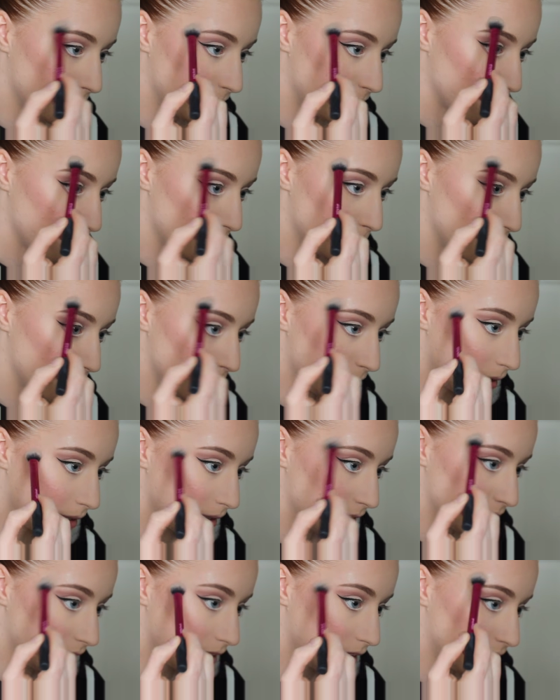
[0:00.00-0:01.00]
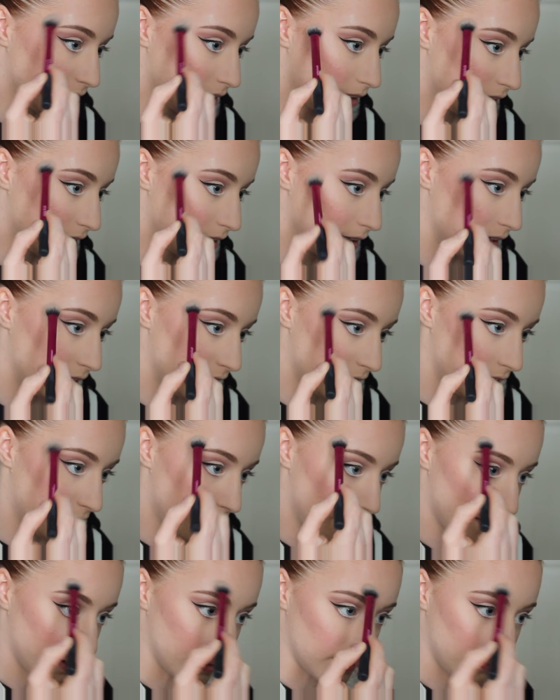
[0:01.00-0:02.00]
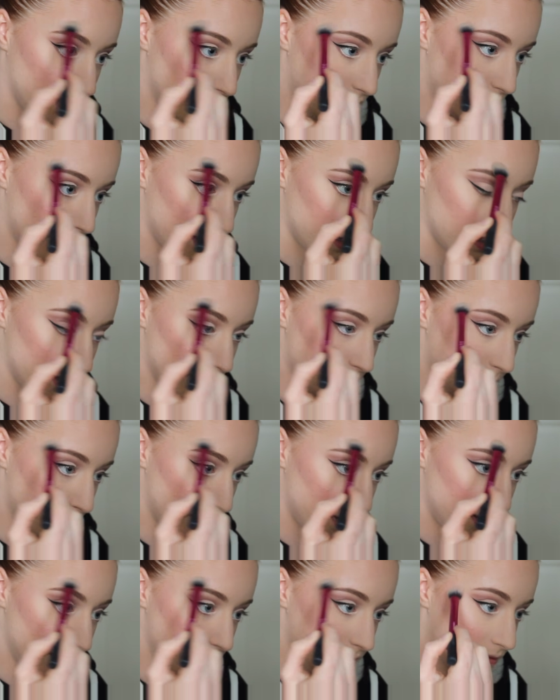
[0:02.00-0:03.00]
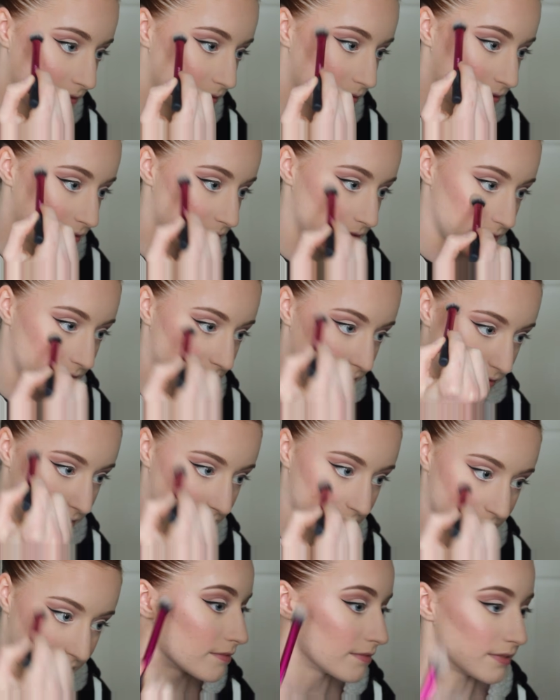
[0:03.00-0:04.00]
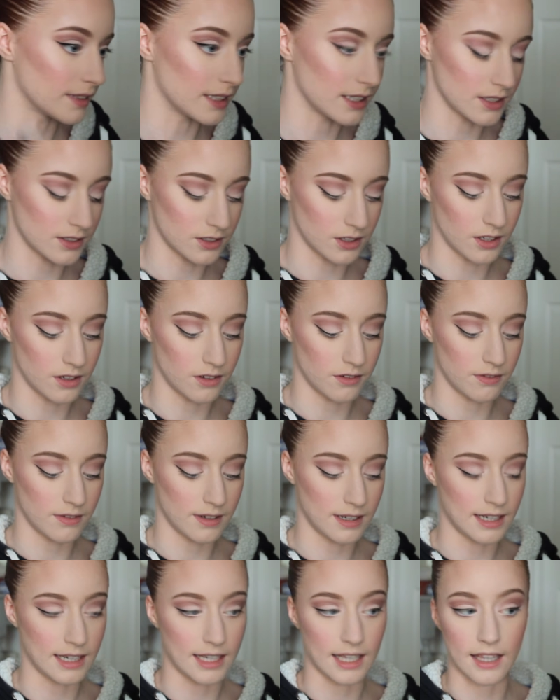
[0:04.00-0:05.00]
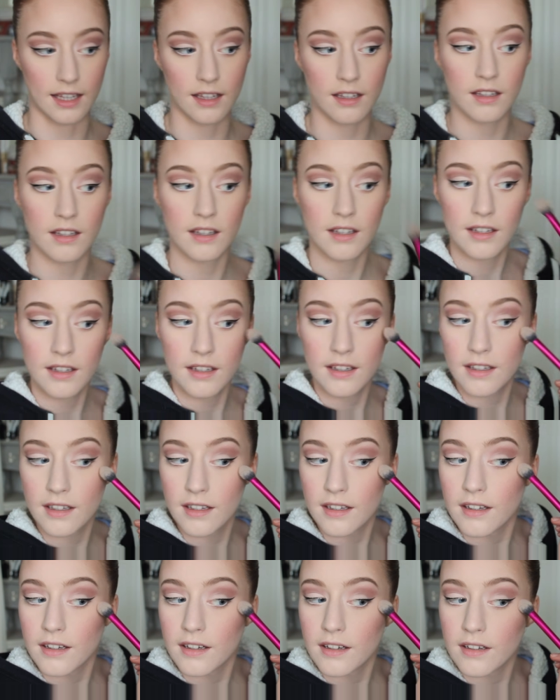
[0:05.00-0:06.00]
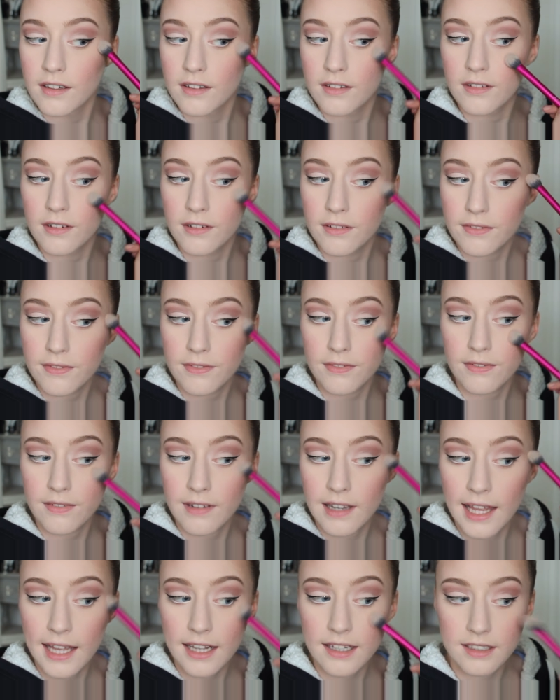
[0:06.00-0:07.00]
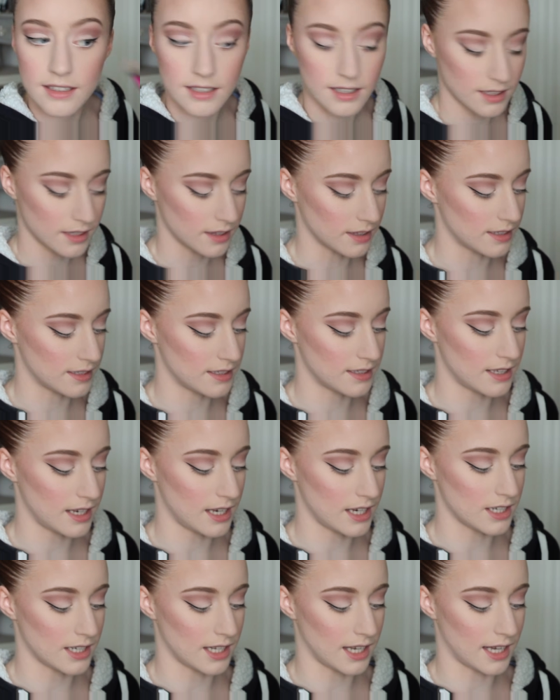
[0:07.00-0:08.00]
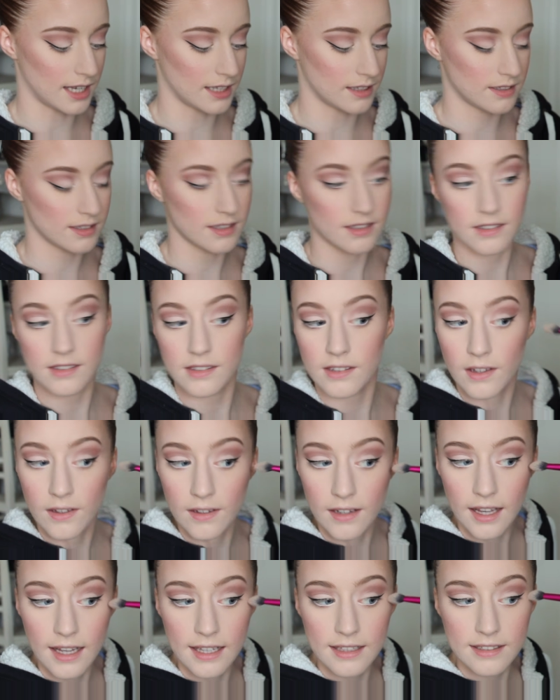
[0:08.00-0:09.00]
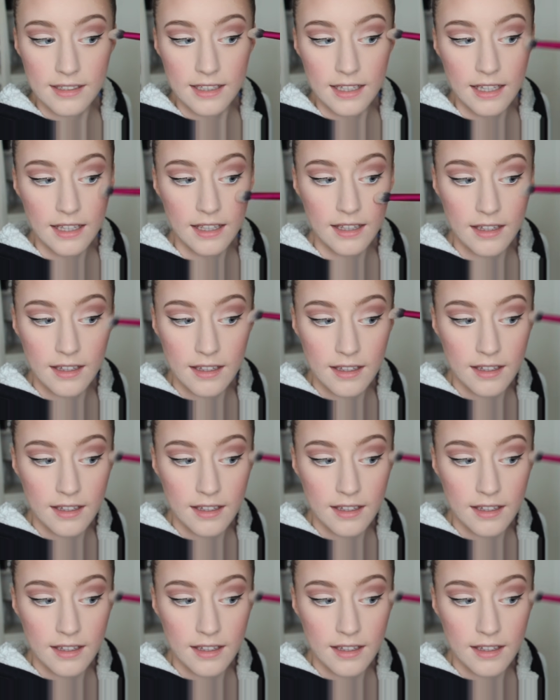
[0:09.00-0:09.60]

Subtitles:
I'm going to put it on over here as well. This is going to really reflect the stage lights so nicely,